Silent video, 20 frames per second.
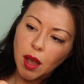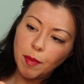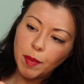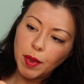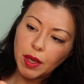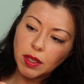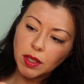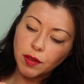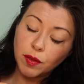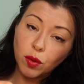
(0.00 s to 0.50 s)

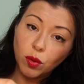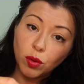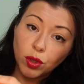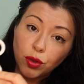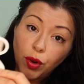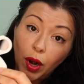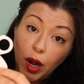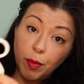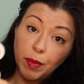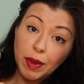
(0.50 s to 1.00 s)
because of course
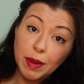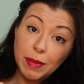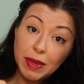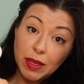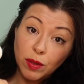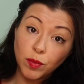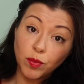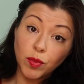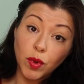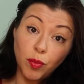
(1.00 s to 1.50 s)
chromium
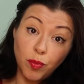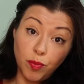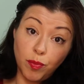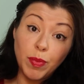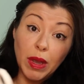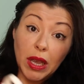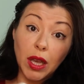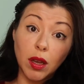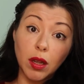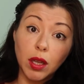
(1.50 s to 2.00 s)
is a
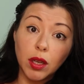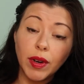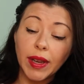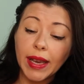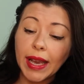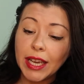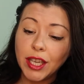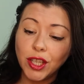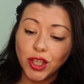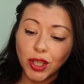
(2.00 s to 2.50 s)
big colouring
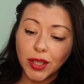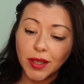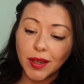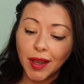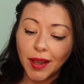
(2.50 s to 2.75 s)
agent.